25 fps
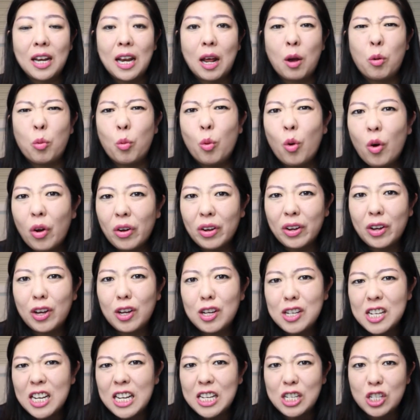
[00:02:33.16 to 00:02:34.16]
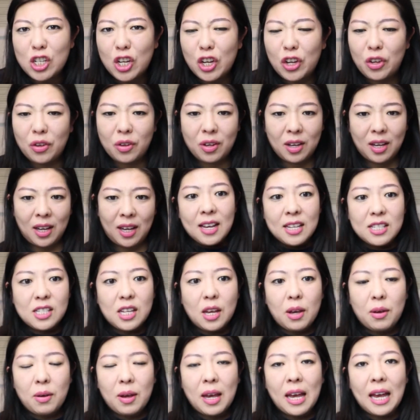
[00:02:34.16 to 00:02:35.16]
You know, what could he do?
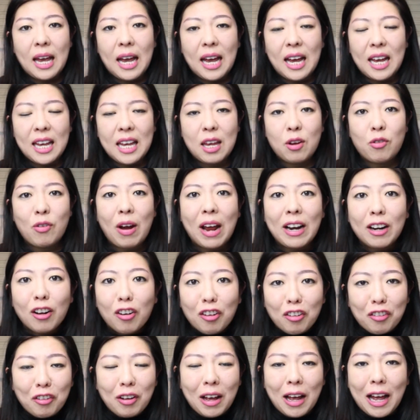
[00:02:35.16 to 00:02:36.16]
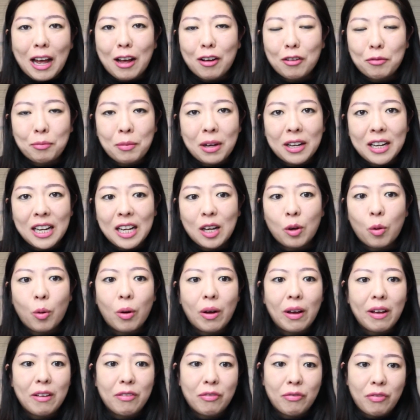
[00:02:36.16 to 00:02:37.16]
So he ran out of money
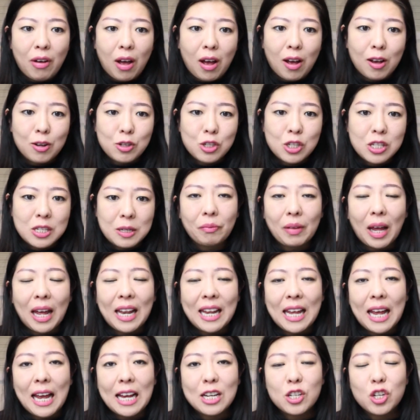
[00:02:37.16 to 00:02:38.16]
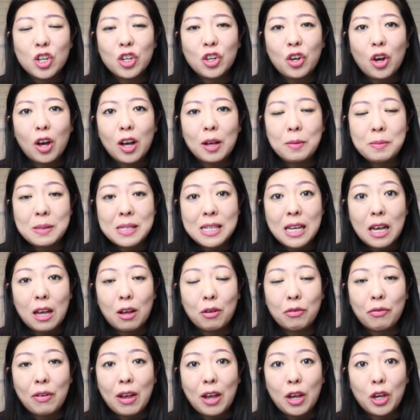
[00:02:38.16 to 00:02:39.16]
quite fast, and he actually got
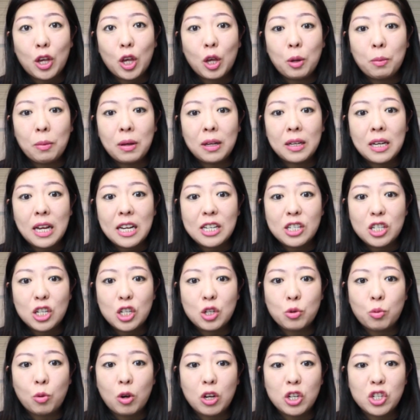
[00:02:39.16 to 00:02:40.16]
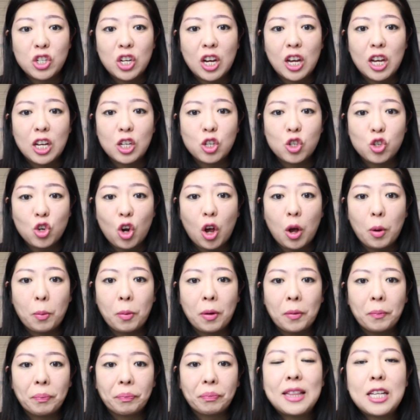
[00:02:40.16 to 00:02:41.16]
himself a human dishwasher job
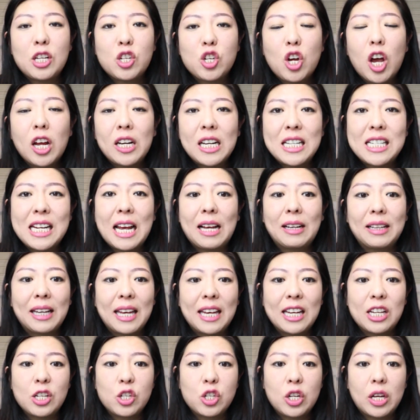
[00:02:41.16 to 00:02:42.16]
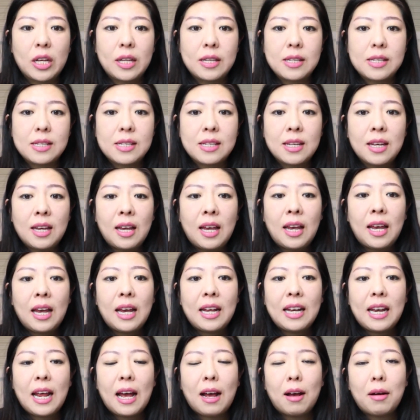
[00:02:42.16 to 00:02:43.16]
in the Chinatown kitchens.
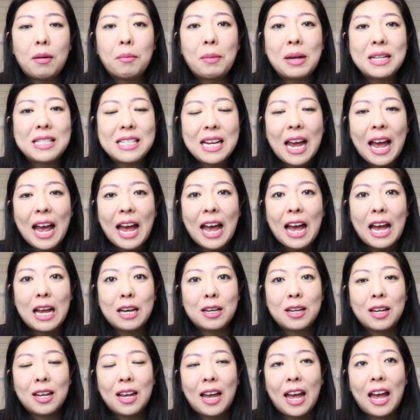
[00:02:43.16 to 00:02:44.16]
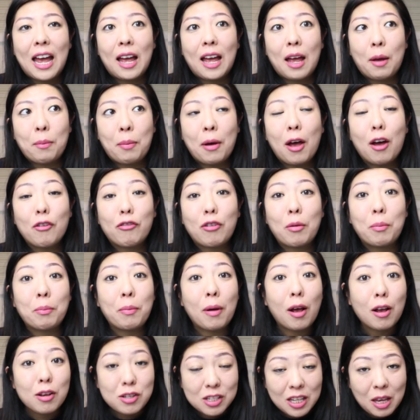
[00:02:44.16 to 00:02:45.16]
Now, my dad, apart from
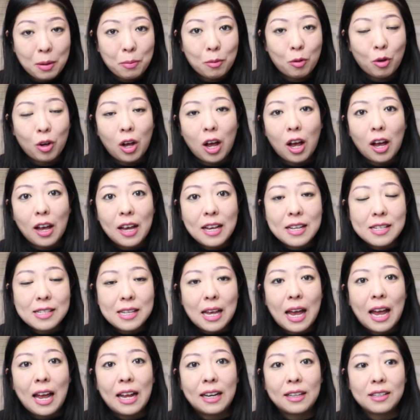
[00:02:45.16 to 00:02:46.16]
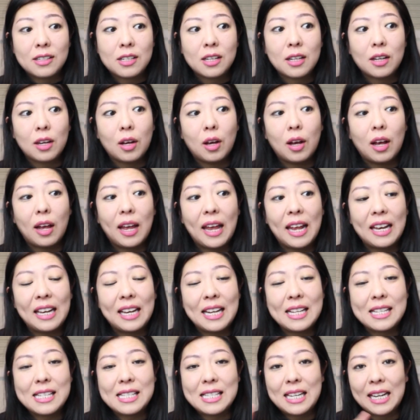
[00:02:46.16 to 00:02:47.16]
basketball, guys, and
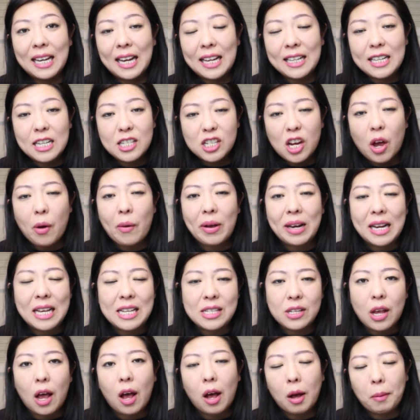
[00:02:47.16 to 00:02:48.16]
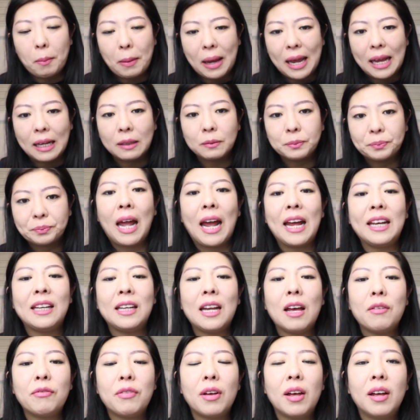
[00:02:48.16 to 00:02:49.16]
enlisting in the Taiwanese army, had
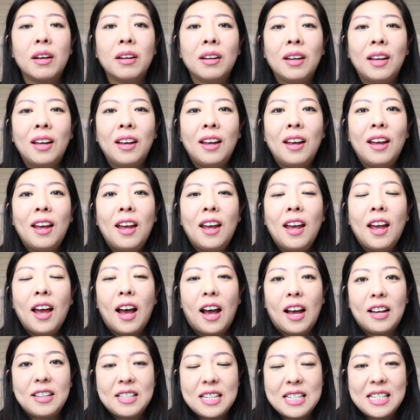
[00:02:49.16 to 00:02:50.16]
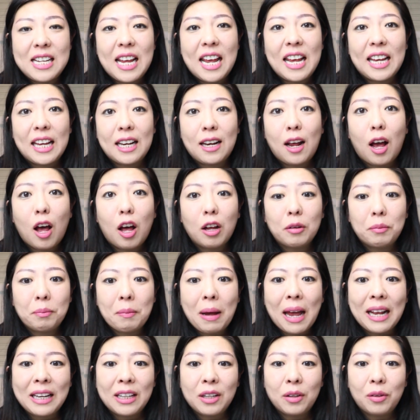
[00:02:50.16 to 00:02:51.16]
never undertaken hard
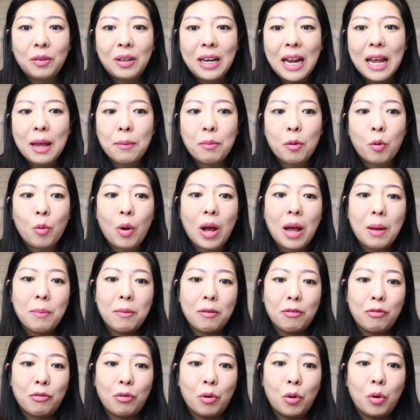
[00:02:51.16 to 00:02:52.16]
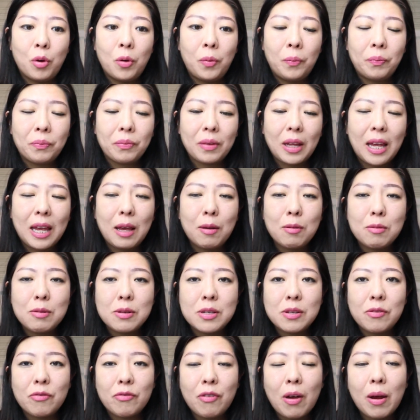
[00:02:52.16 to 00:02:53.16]
manual labour work before. He
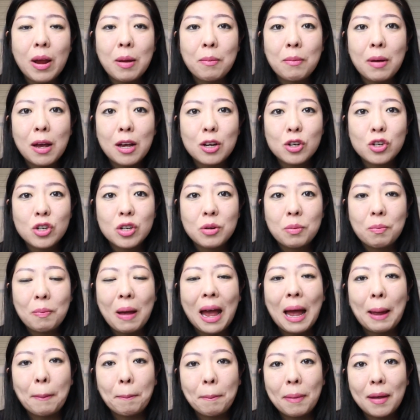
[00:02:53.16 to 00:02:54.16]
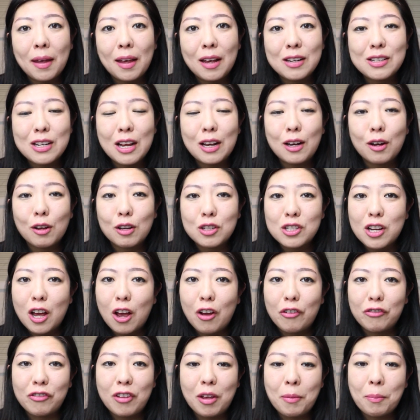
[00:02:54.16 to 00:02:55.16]
was very much pampered and looked
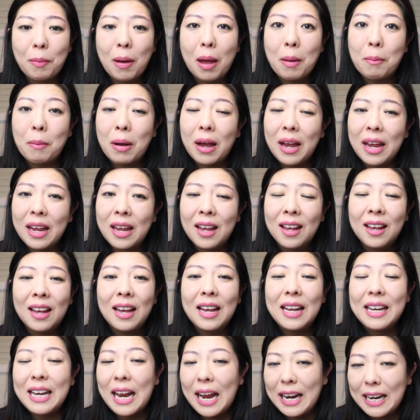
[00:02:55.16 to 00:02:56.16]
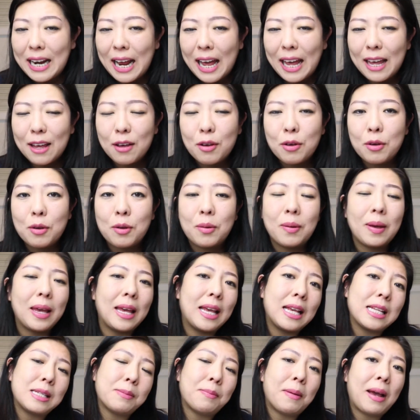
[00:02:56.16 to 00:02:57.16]
after by my nana, who
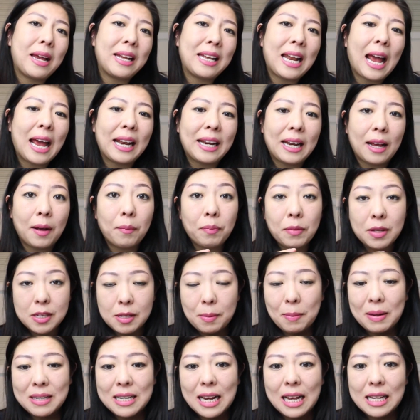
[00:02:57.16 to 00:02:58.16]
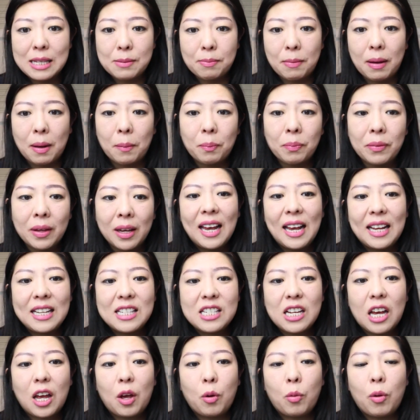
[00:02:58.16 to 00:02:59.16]
is my nana, so my dad's mum, in
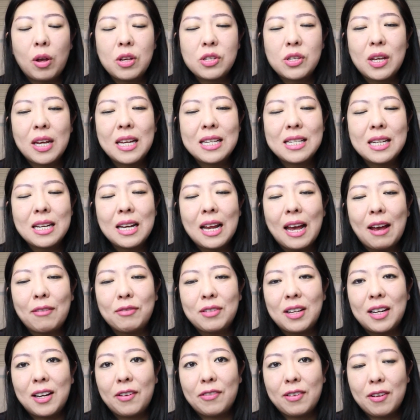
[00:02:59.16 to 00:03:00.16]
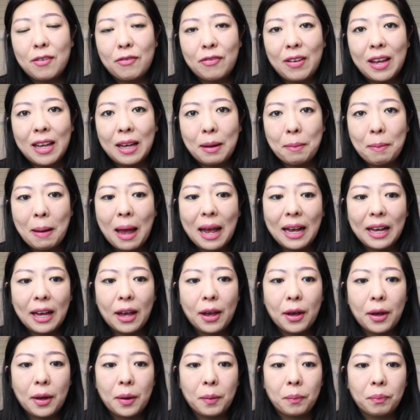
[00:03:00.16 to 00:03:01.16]
Taiwan, so he didn't have to lift a finger back
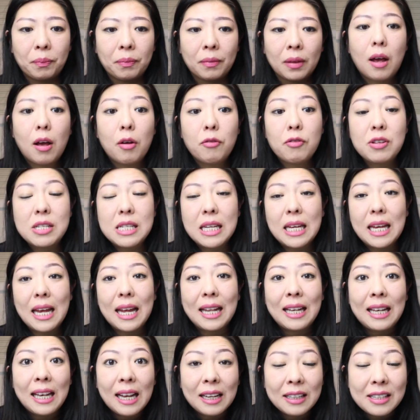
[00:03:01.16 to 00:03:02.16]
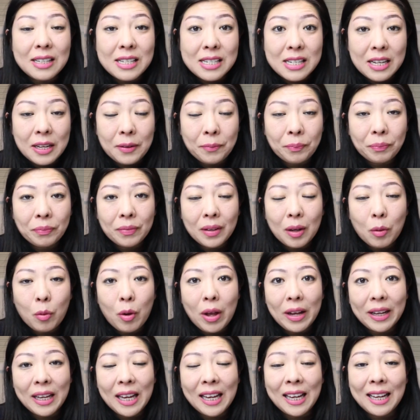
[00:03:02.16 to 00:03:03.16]
home. Obviously in London,
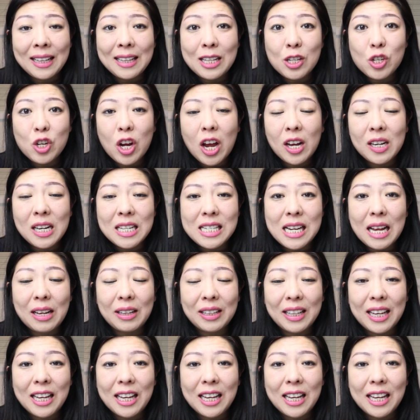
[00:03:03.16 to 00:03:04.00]
working in the Chinatown